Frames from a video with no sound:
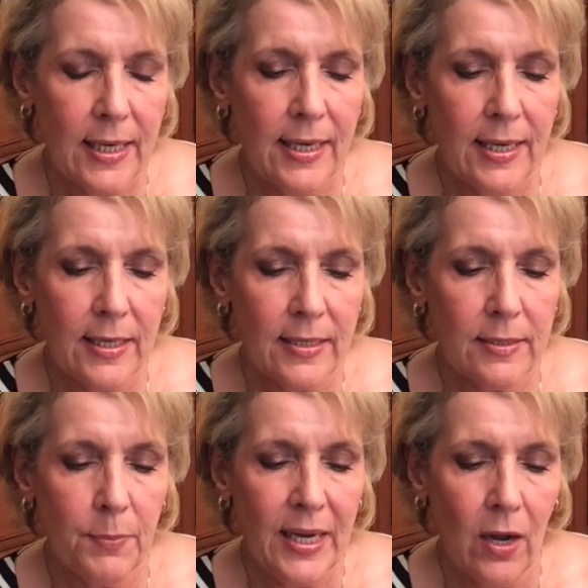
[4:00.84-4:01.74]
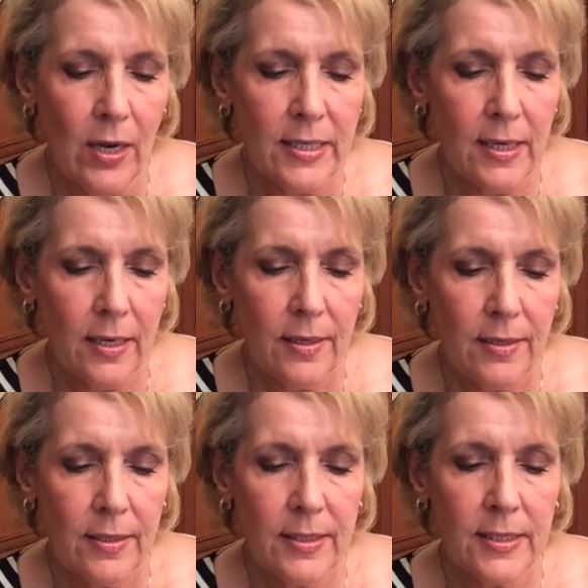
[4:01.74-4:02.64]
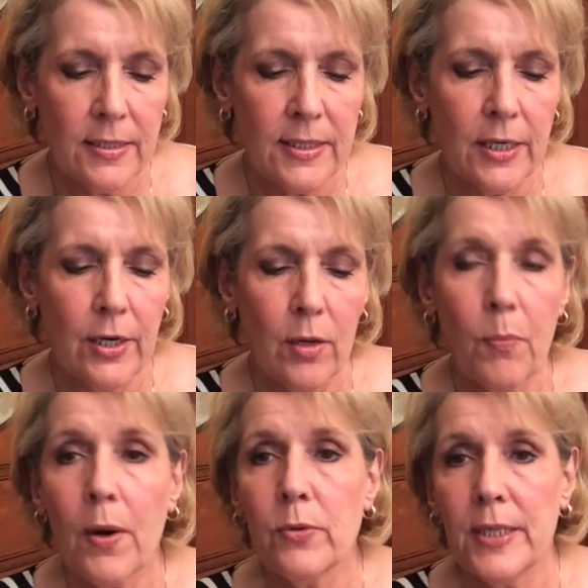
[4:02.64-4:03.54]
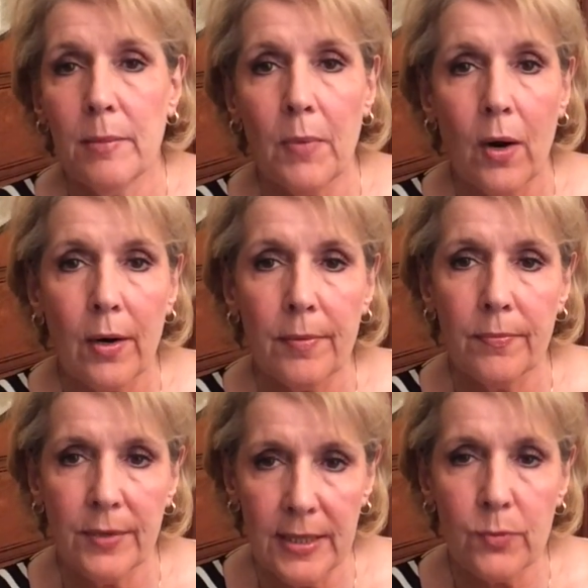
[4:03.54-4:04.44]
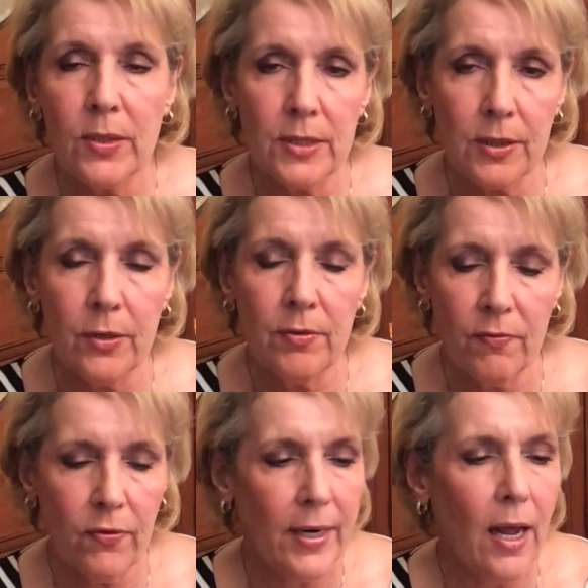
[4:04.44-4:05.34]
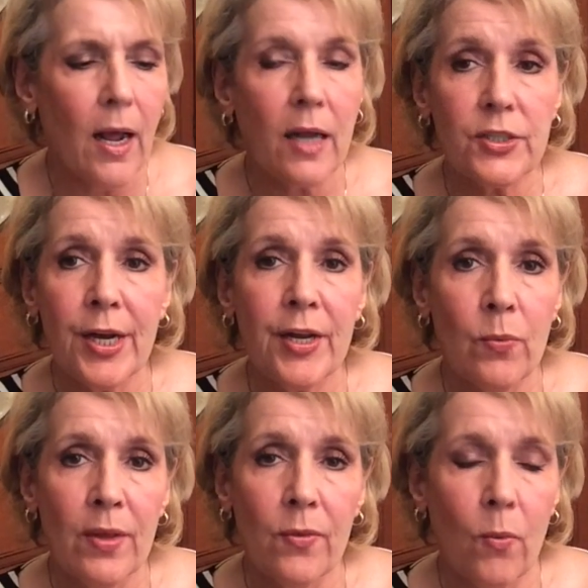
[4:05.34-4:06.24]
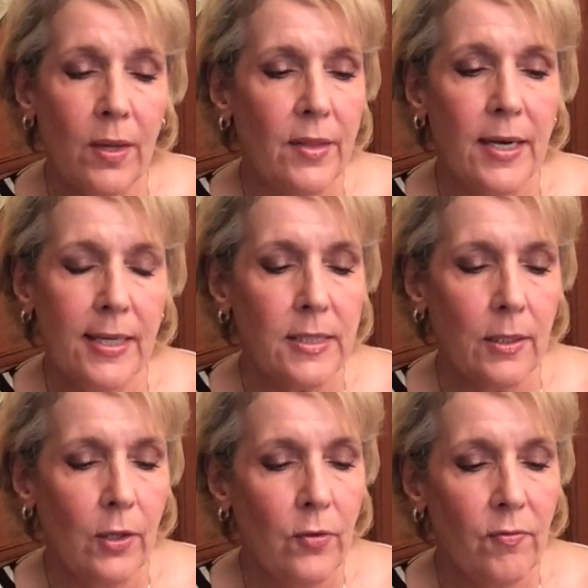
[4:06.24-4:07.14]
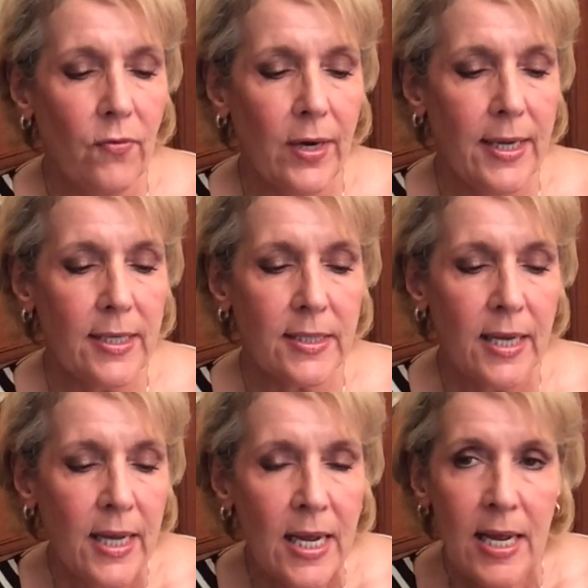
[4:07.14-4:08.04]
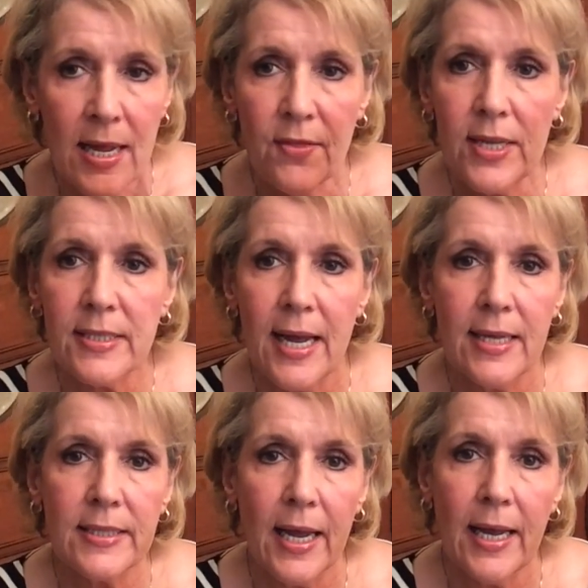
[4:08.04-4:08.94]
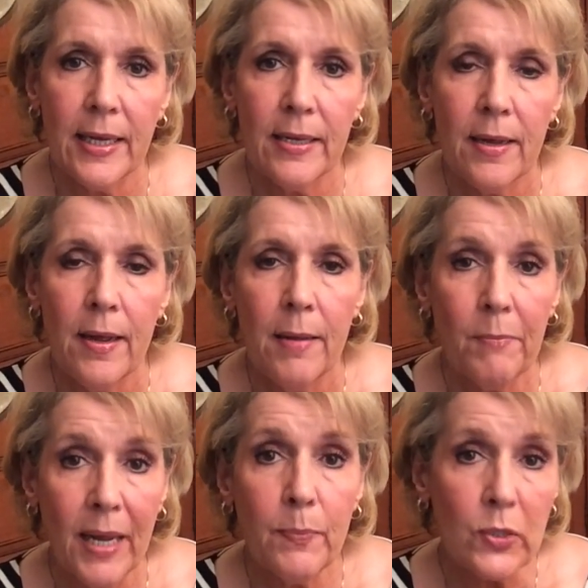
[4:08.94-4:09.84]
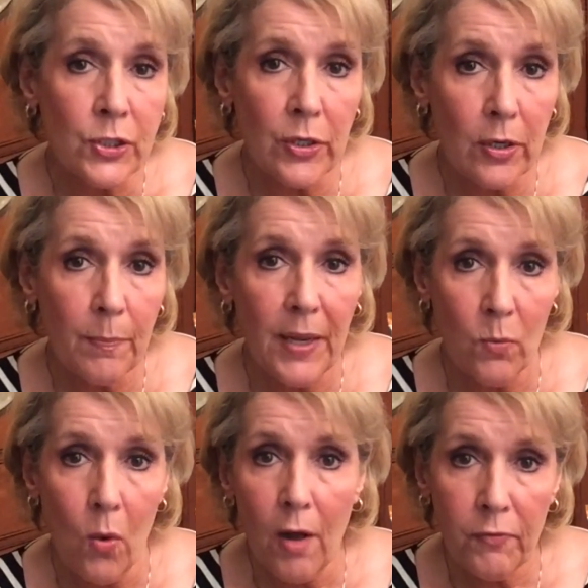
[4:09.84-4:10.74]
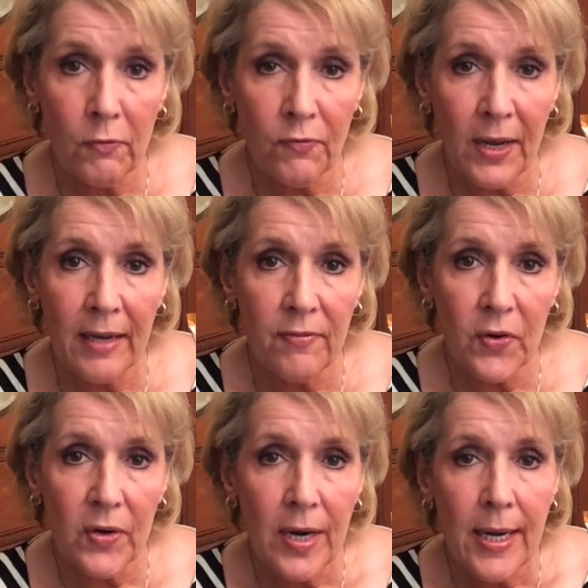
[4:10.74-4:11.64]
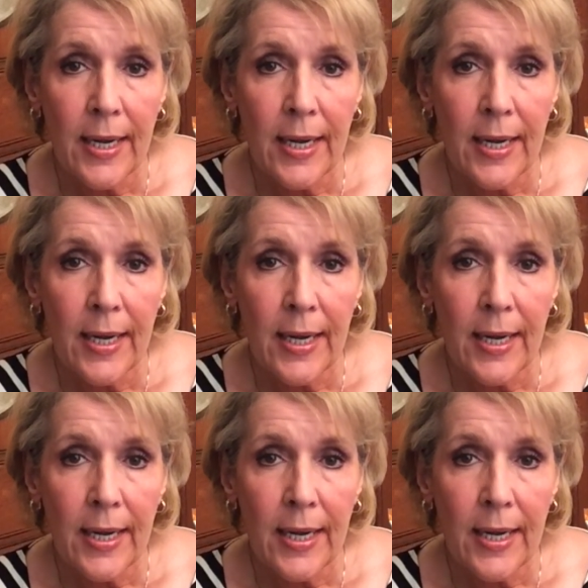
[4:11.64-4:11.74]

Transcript: It is Beyond Cereal Protein Bar. This one's gluten-free. I'll tell you when the one that isn't gluten-free is. This has a maple syrup and waffle flavor.